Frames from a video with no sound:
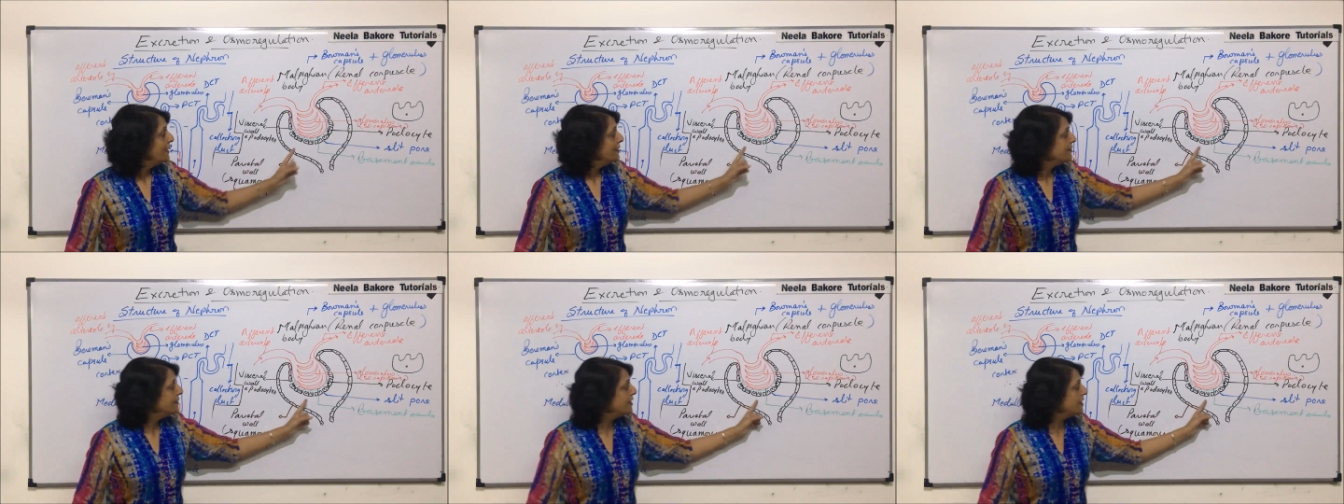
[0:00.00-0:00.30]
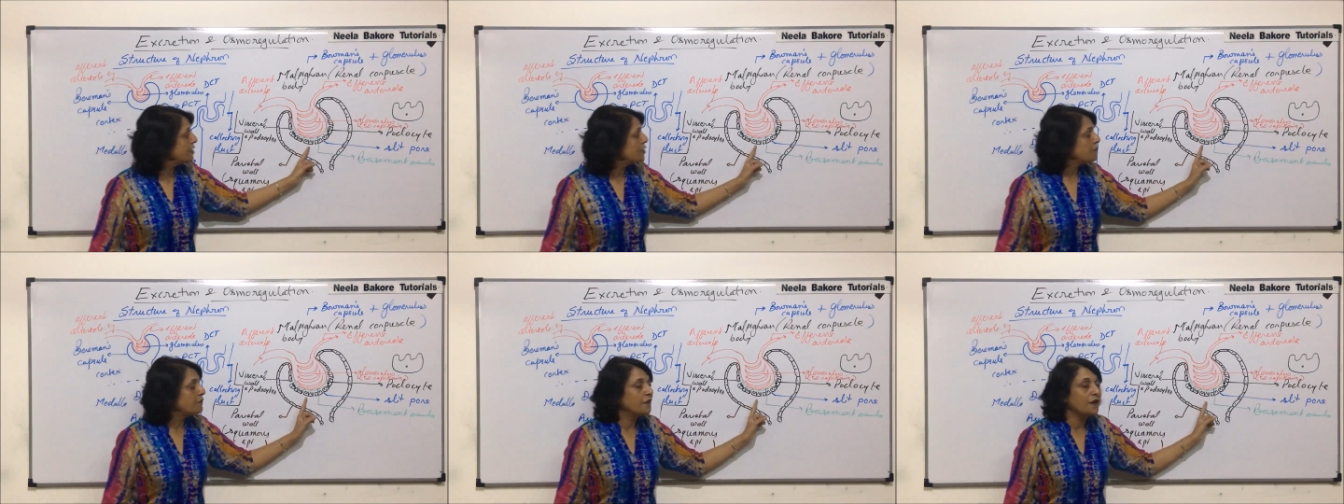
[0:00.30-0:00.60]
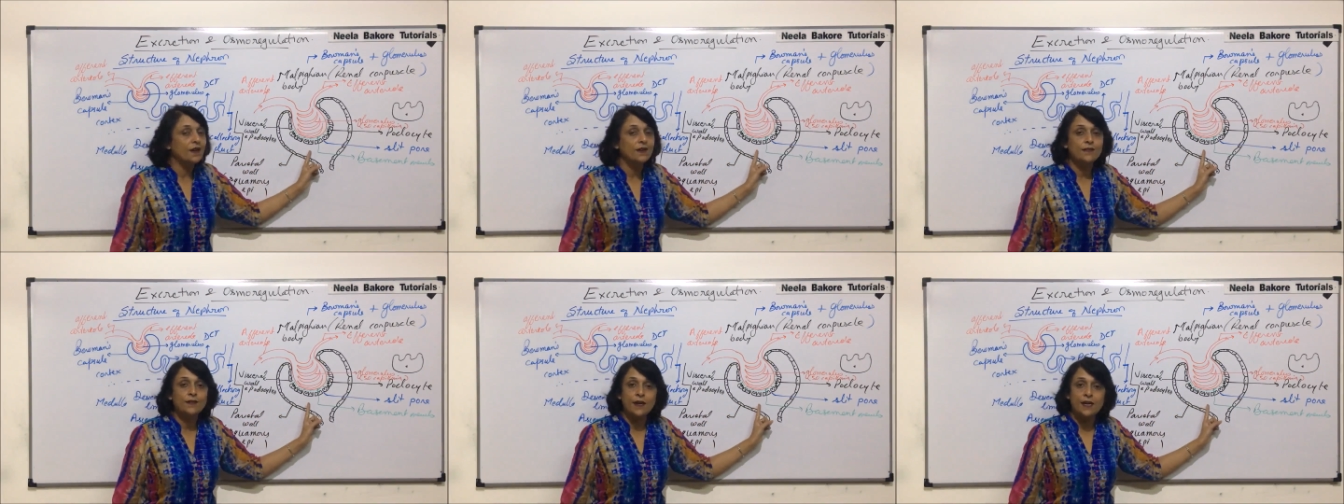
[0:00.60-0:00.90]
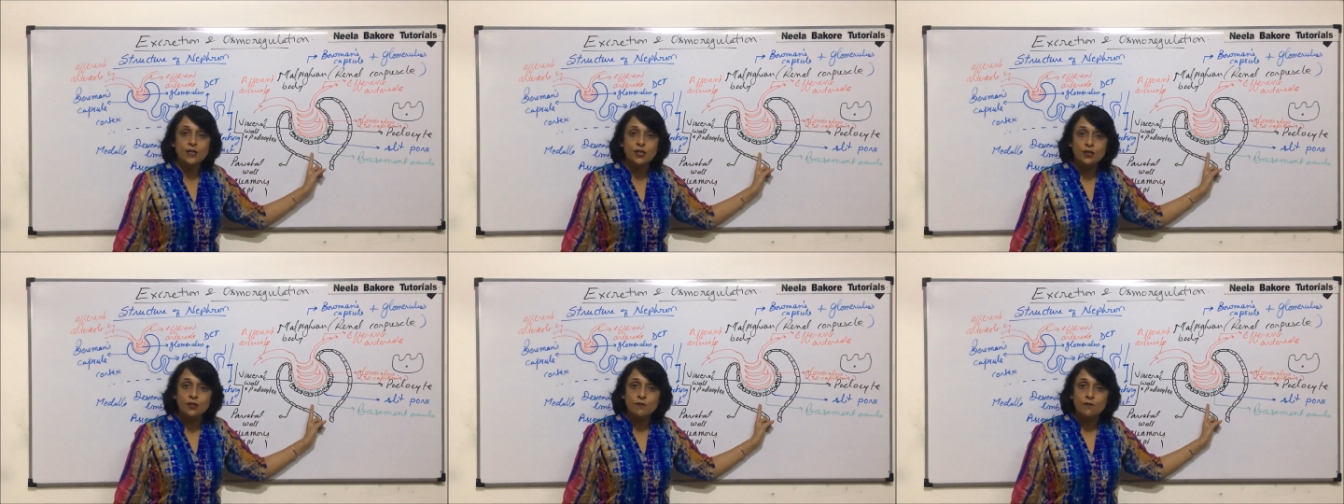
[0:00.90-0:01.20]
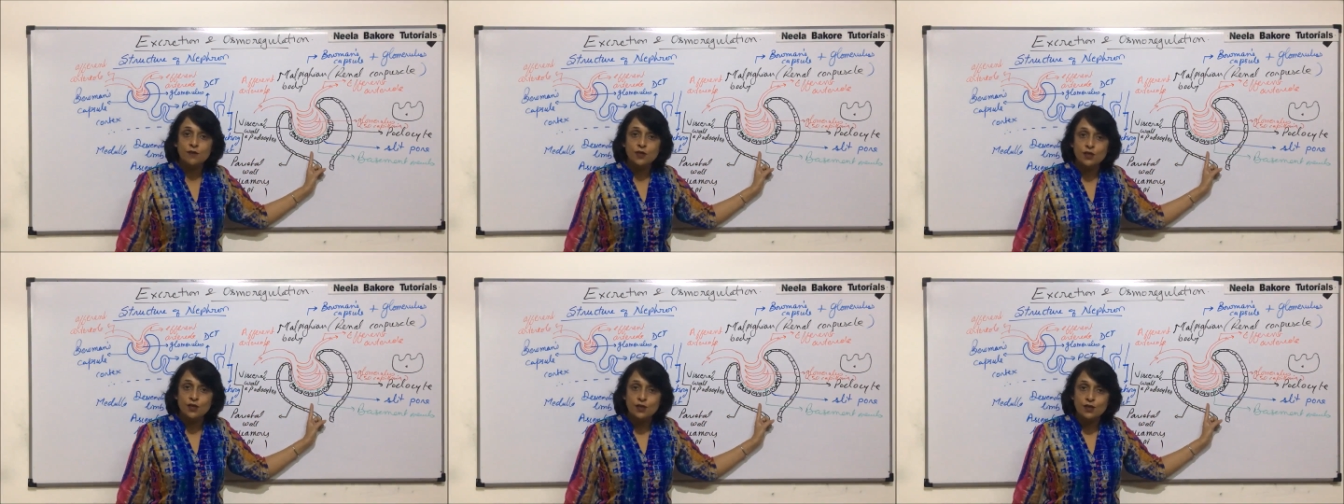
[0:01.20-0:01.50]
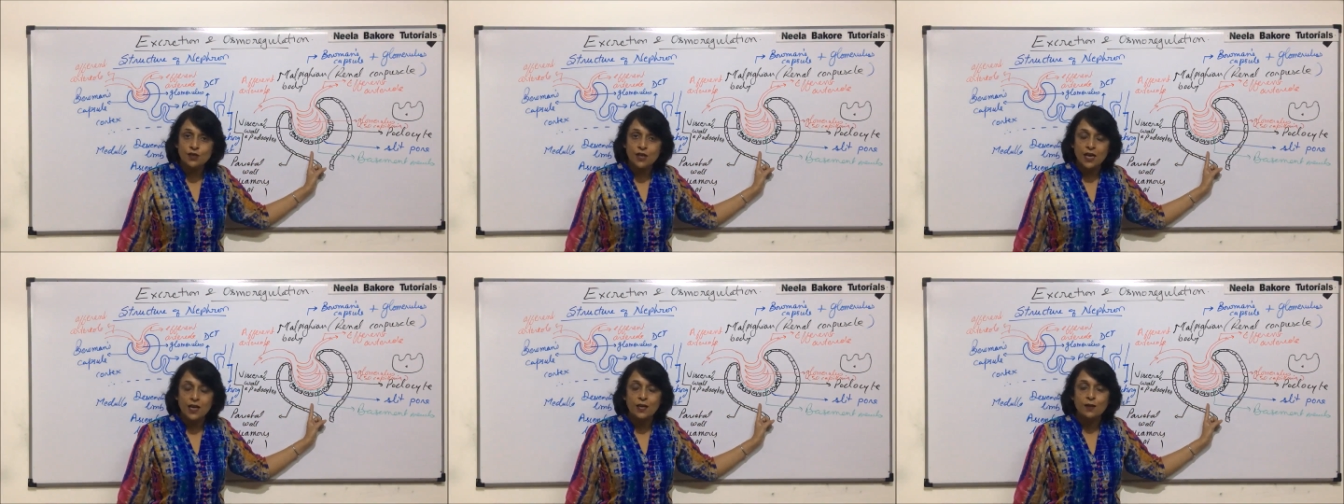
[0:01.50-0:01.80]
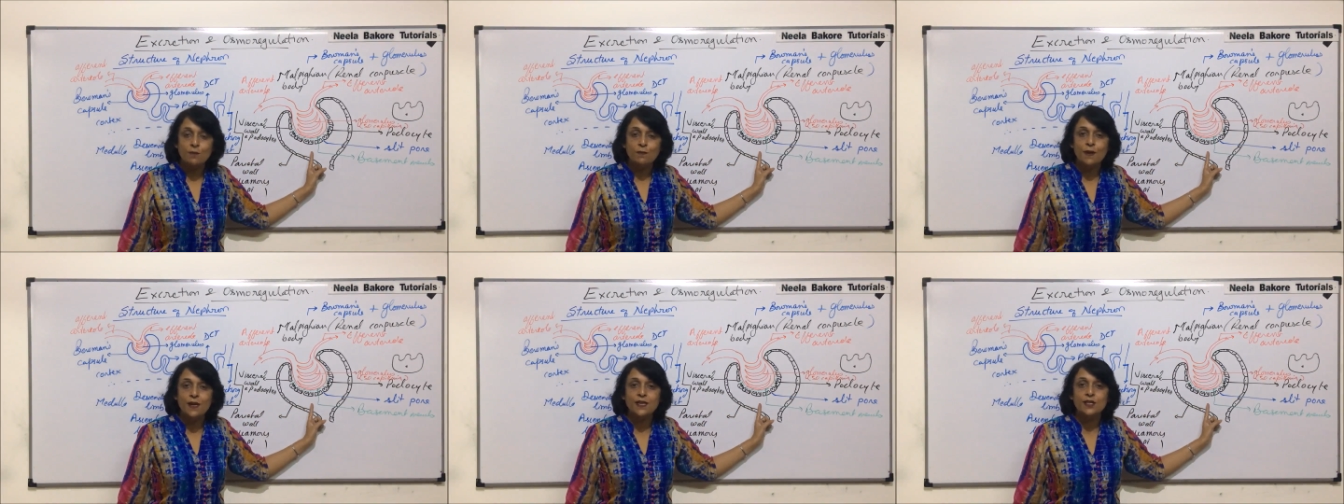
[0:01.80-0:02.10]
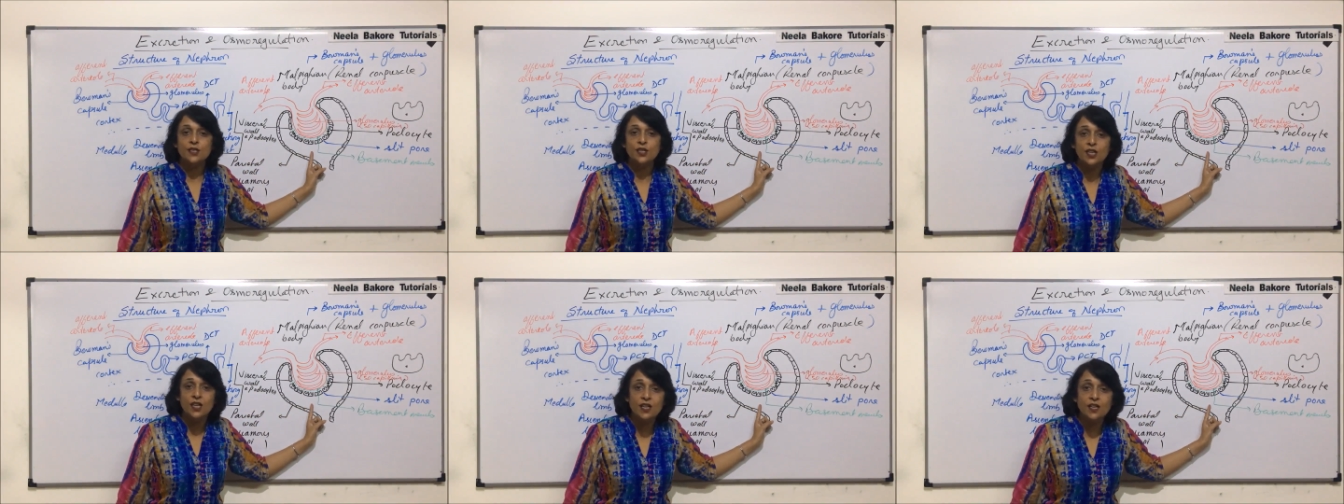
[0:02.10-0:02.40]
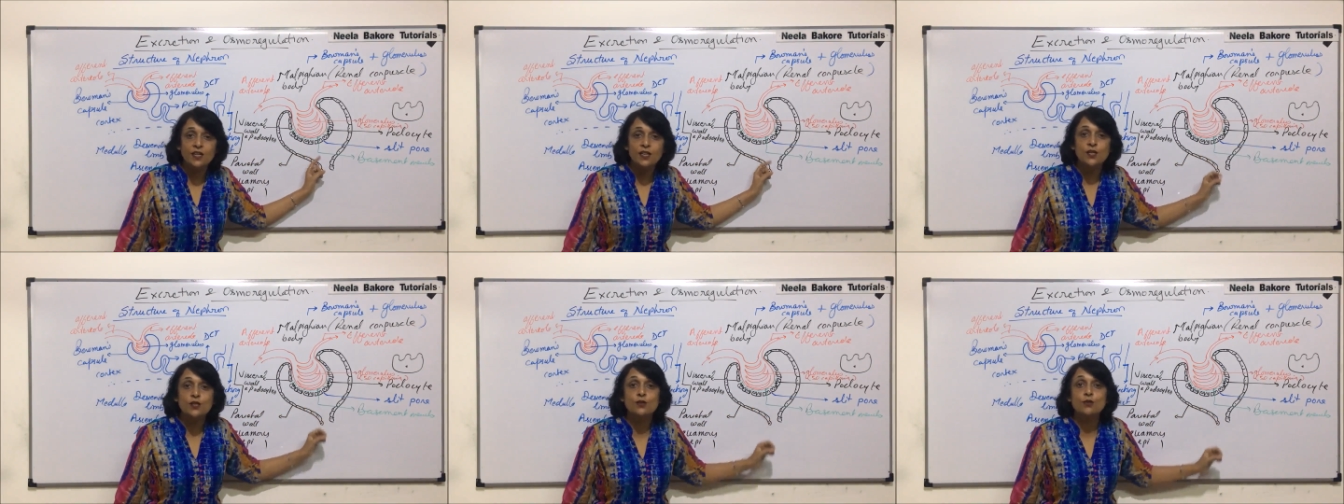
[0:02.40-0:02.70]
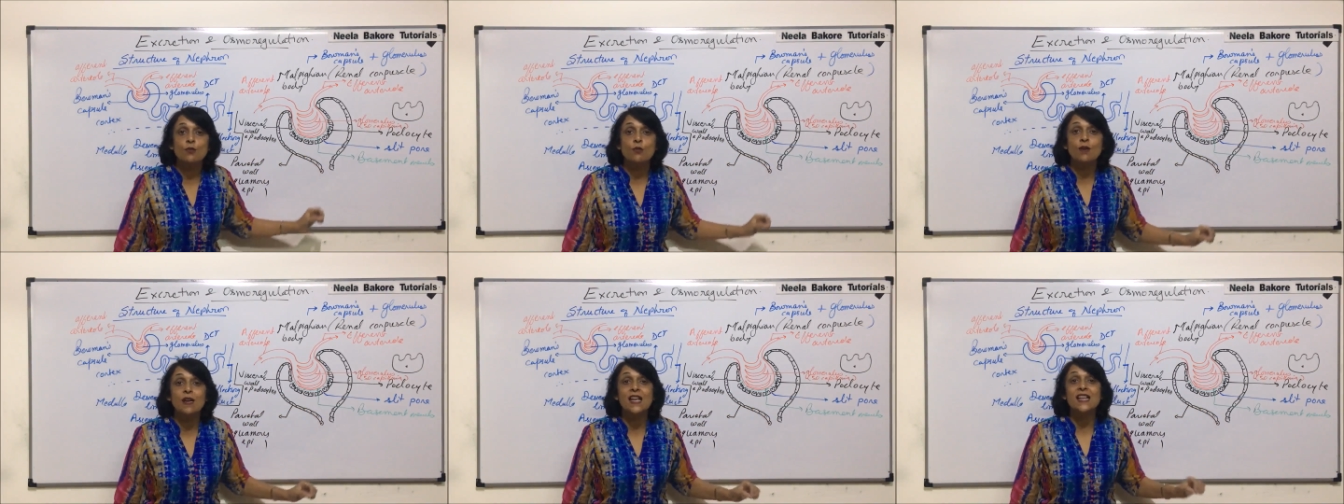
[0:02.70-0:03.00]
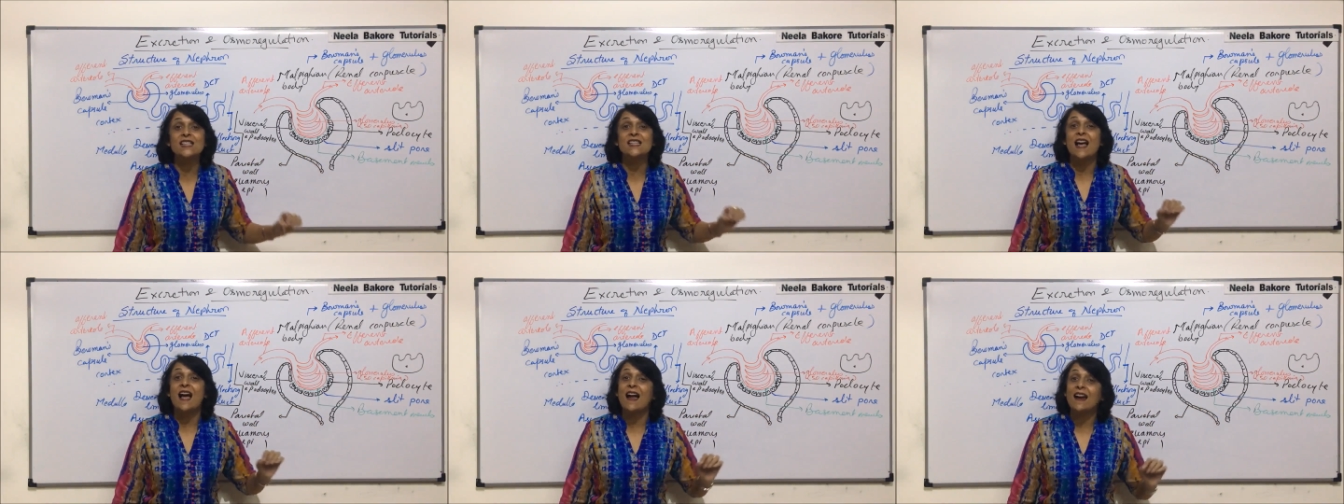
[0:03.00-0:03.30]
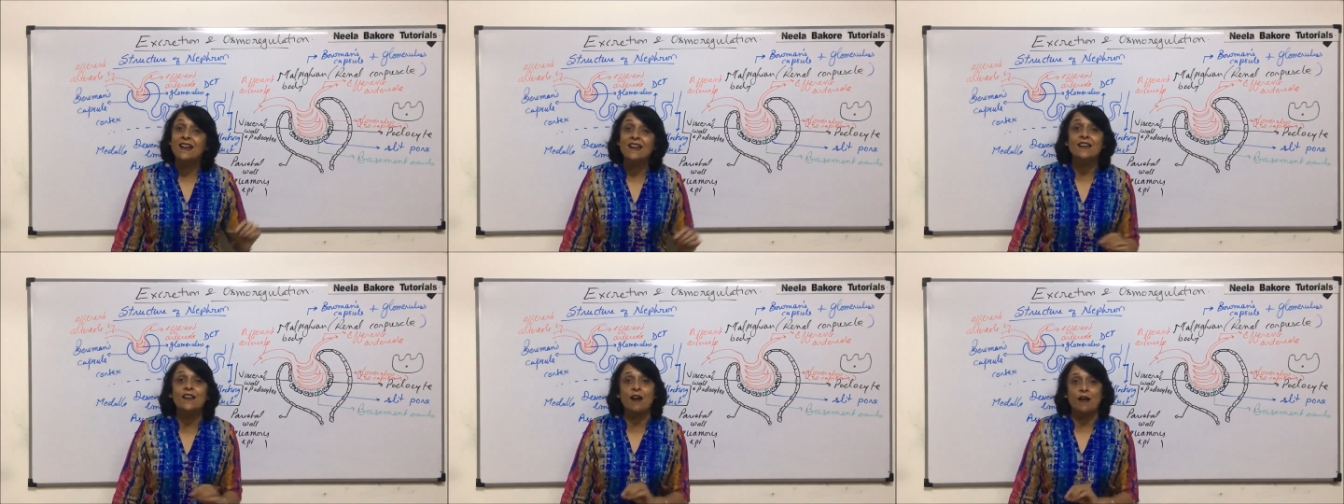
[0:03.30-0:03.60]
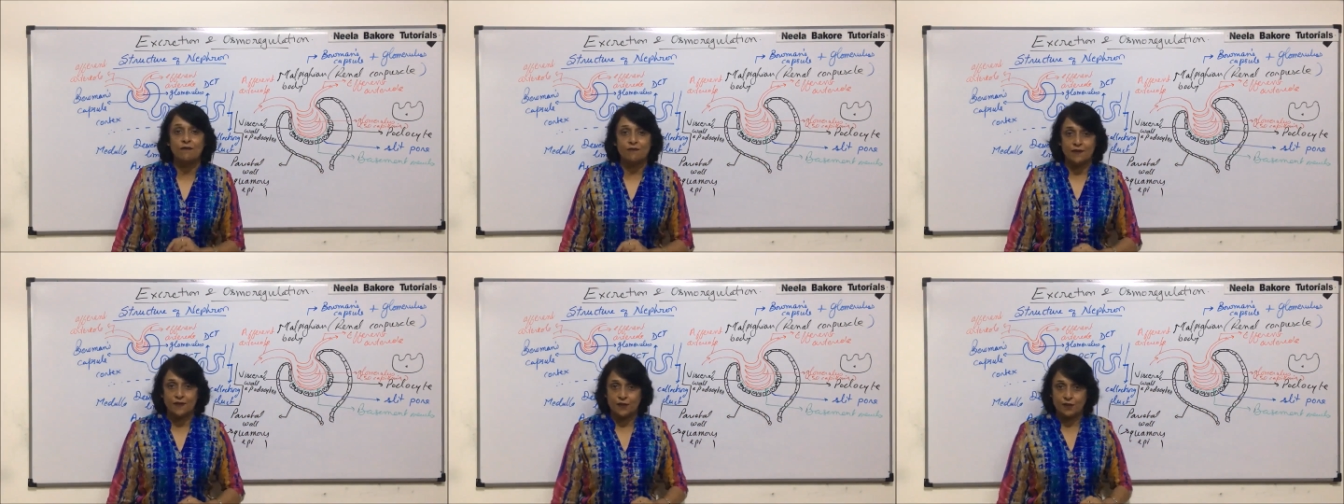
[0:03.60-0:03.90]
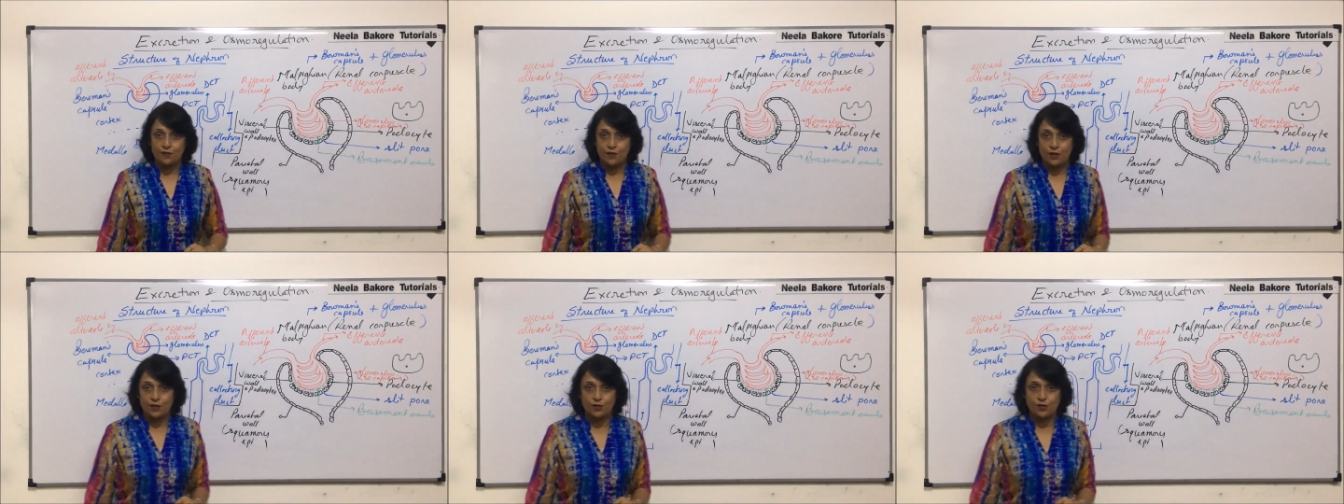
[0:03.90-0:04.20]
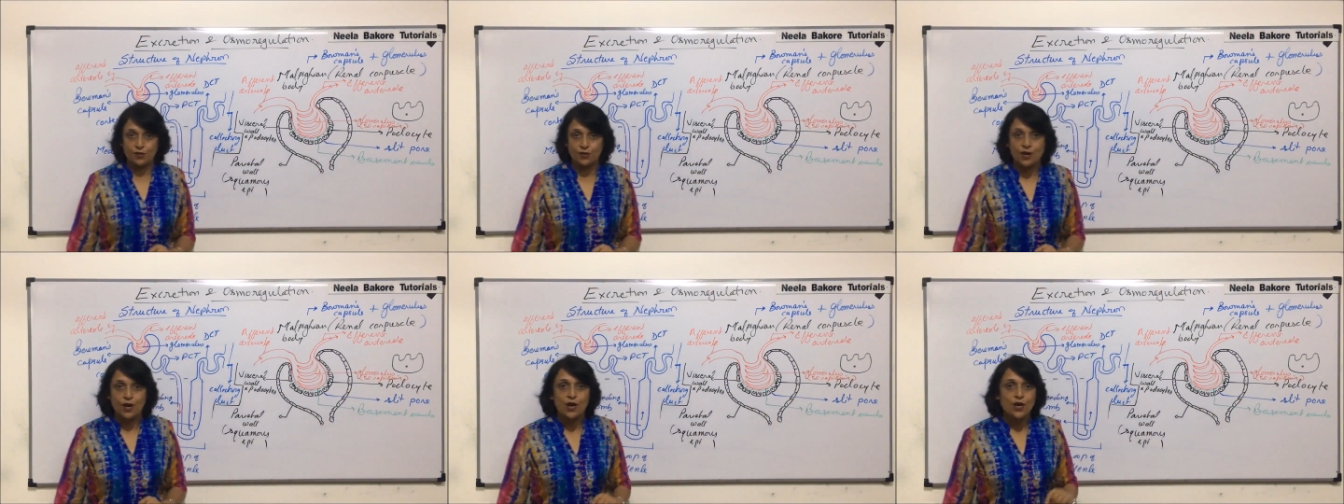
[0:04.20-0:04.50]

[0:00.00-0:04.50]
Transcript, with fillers: this filtration which is taking place here is known as ultrafiltration.